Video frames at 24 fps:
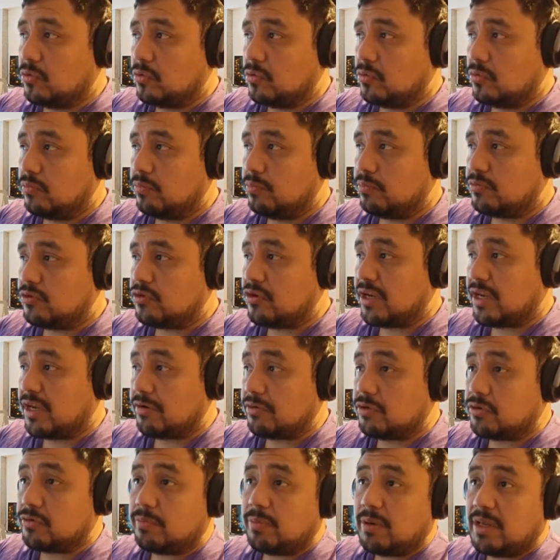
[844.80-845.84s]
trigger your
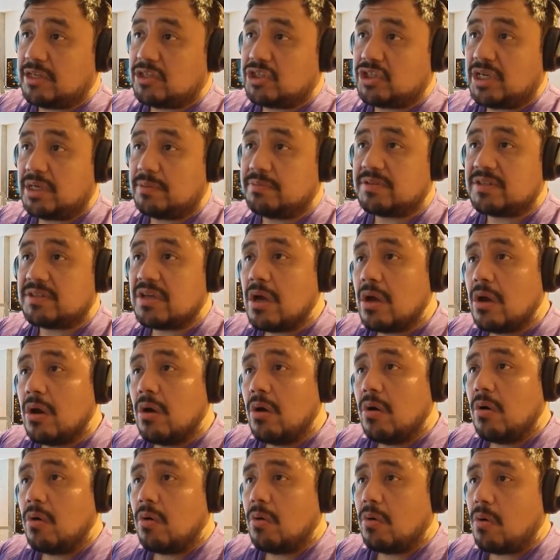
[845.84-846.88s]
blend shapes,
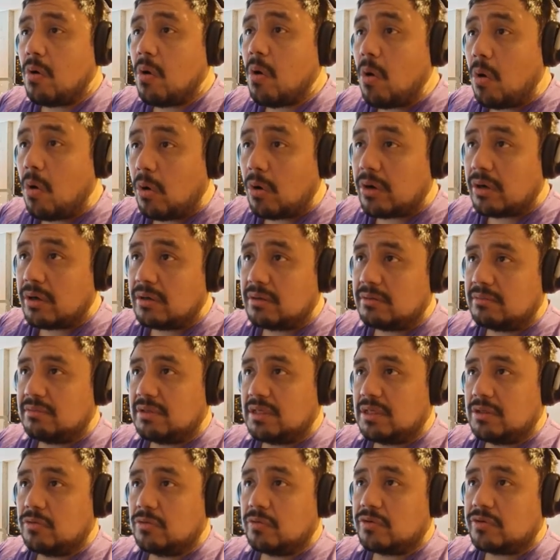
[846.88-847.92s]
or in
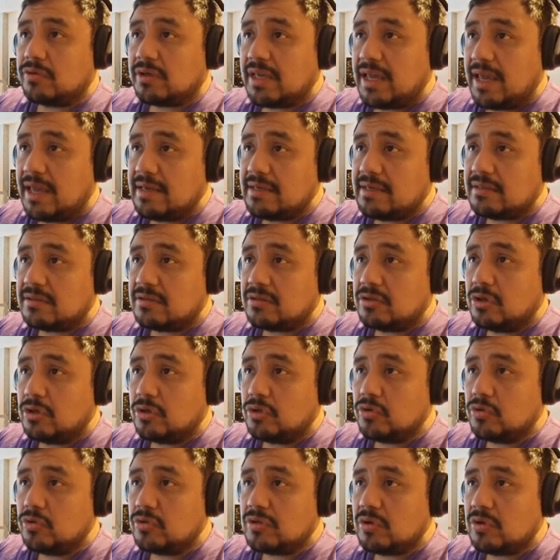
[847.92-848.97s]
other case,
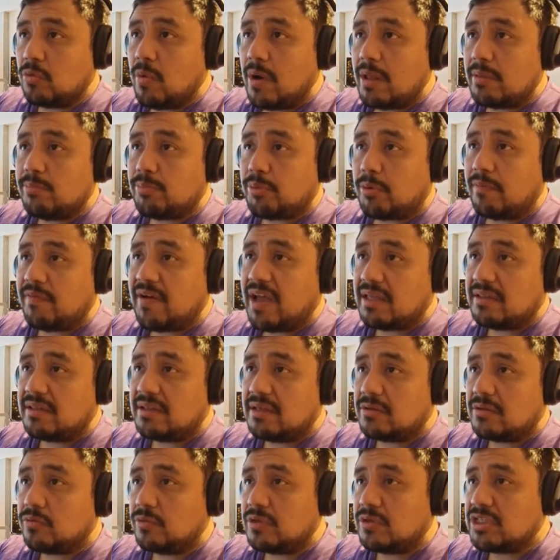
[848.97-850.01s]
use the one provided,
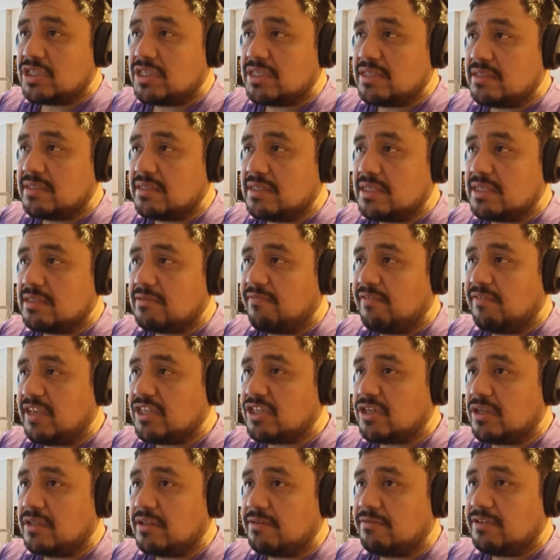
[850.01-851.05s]
which is this facial
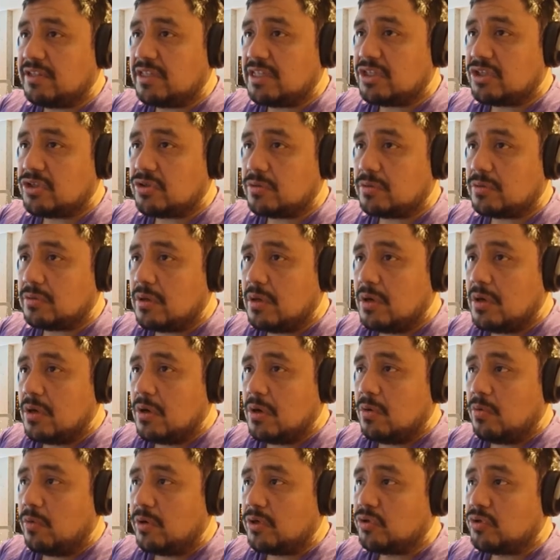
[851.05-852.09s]
definition,
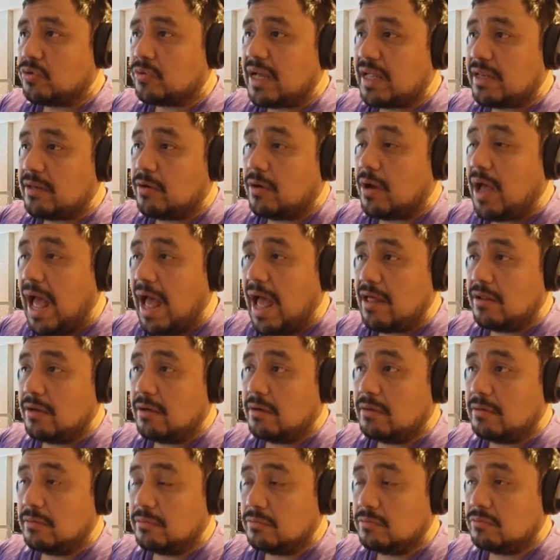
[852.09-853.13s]
where you can
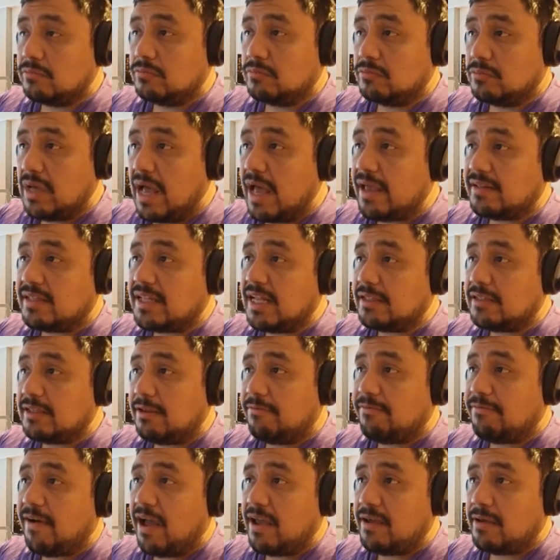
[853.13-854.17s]

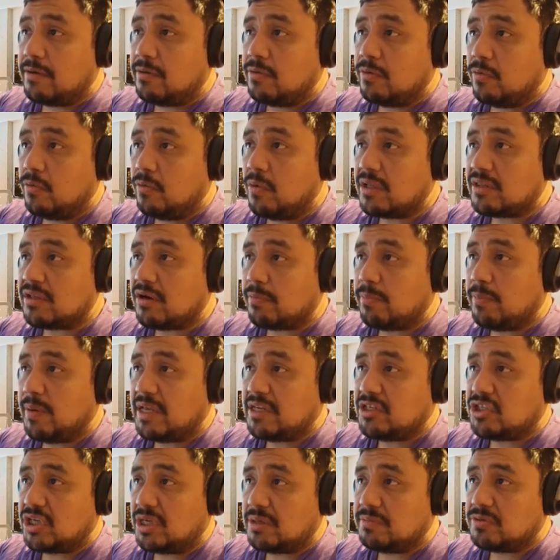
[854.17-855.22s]
identify what are blend
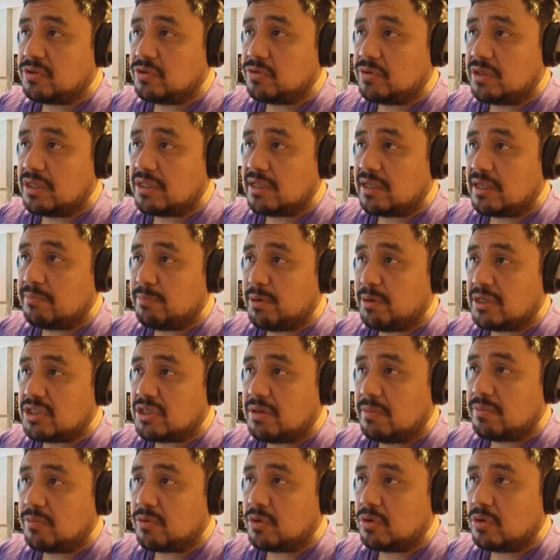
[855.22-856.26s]
shapes. You need a blend shape
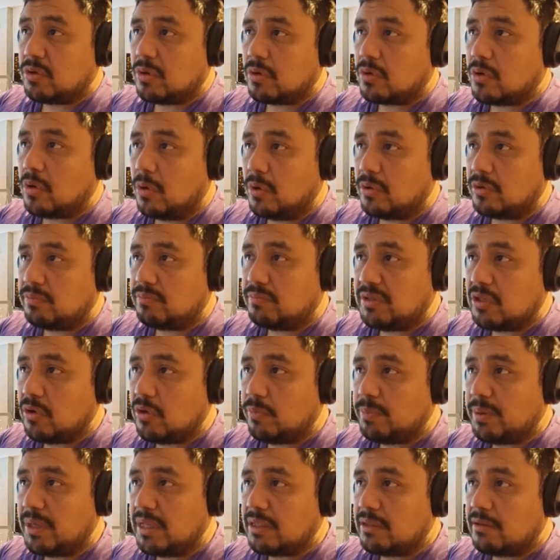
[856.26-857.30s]
called mid
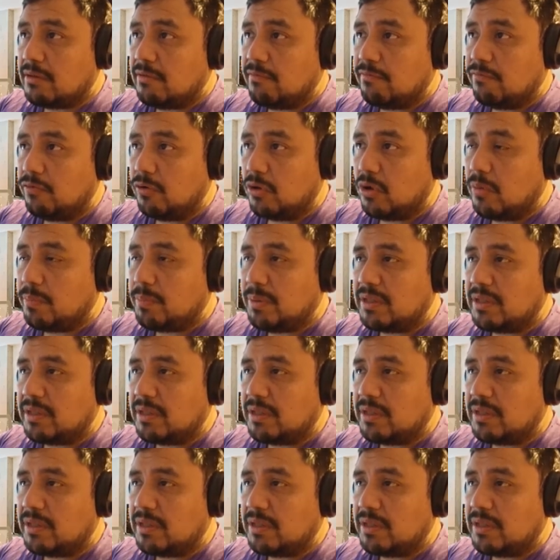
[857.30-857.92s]
open, full open.